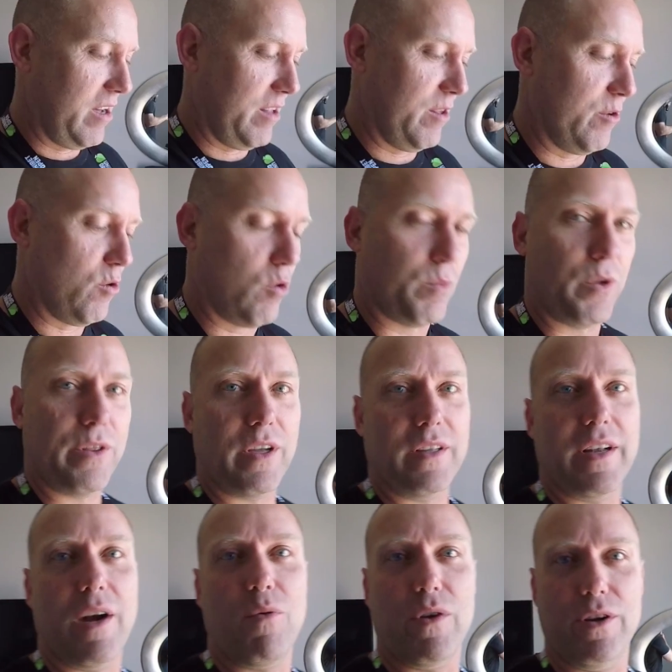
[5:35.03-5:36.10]
Uh, the normal
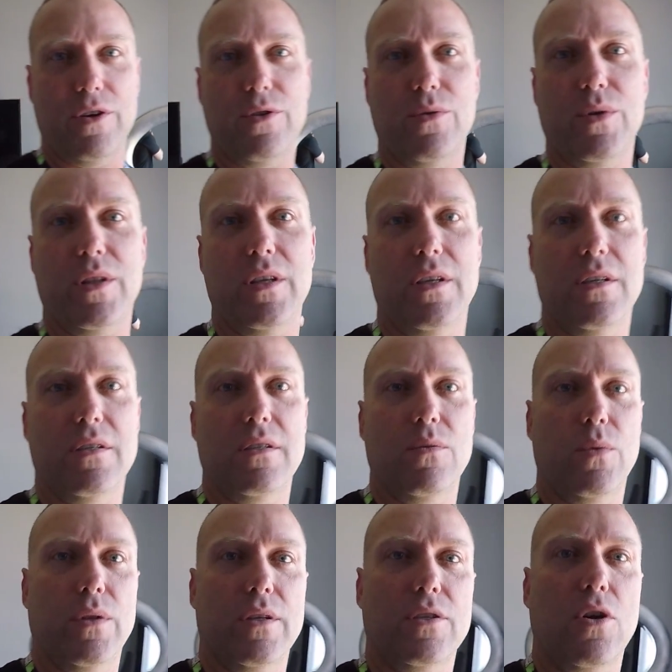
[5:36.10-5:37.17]
thing that I want to do with
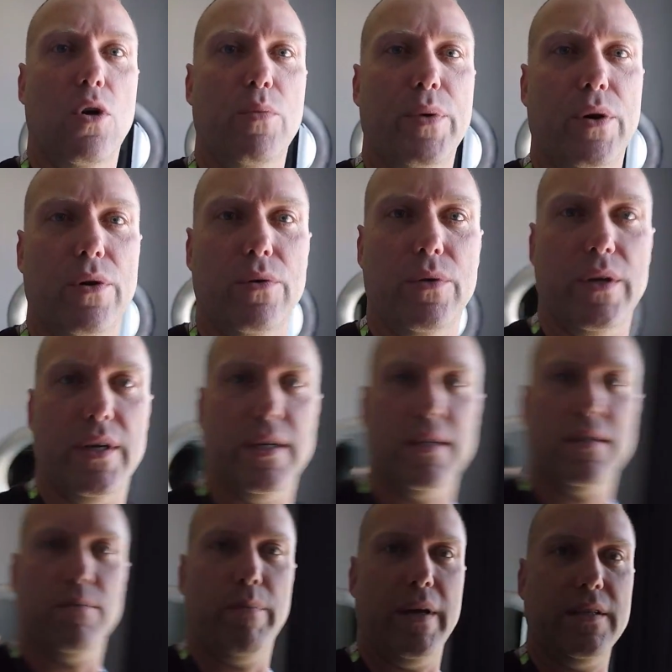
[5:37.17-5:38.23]
these with this GoPro
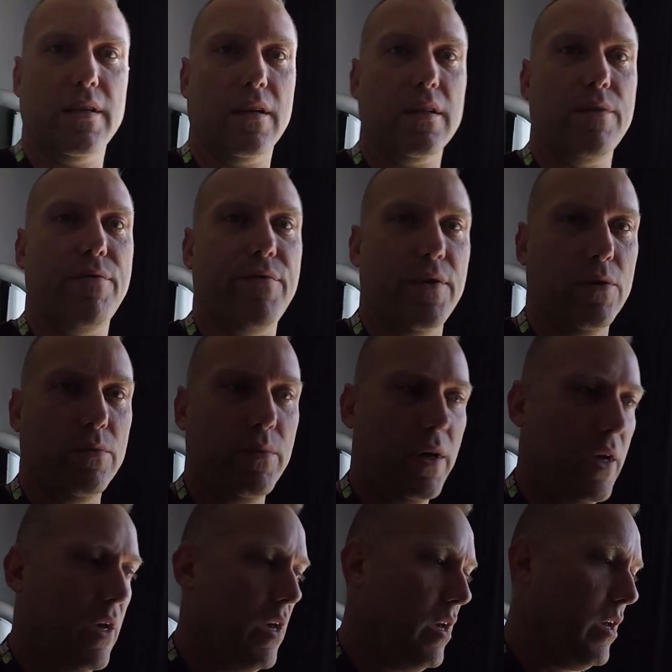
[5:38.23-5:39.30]
is basically
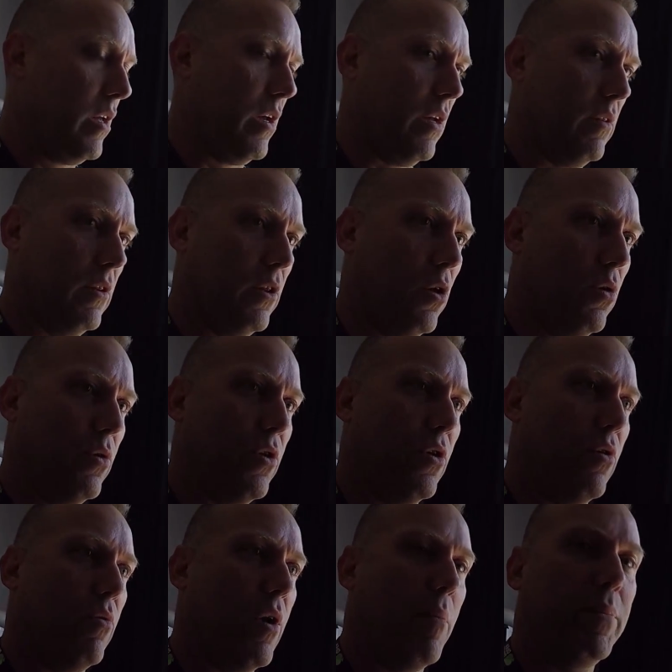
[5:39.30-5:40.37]
film, load,
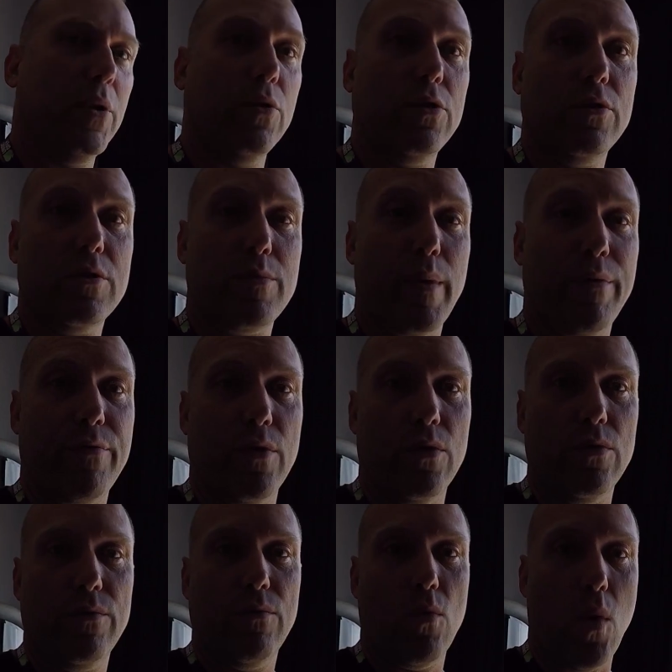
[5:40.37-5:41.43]
you know, upload them to my
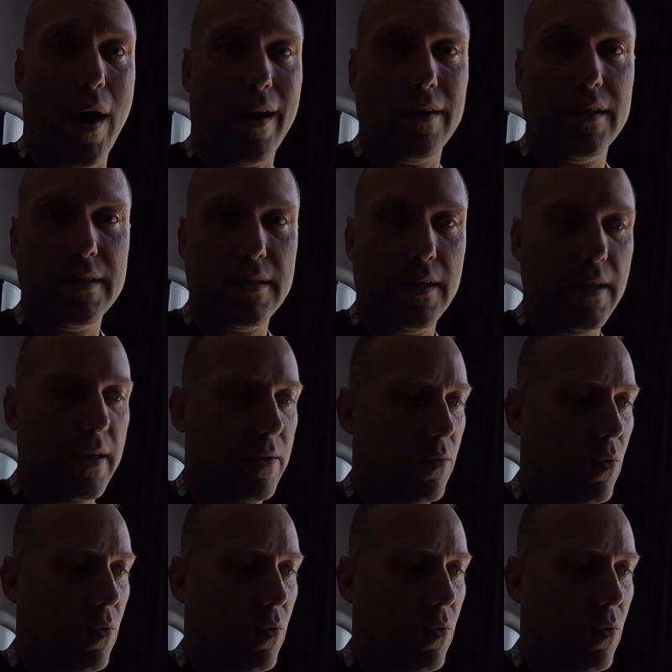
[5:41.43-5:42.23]
phone wirelessly,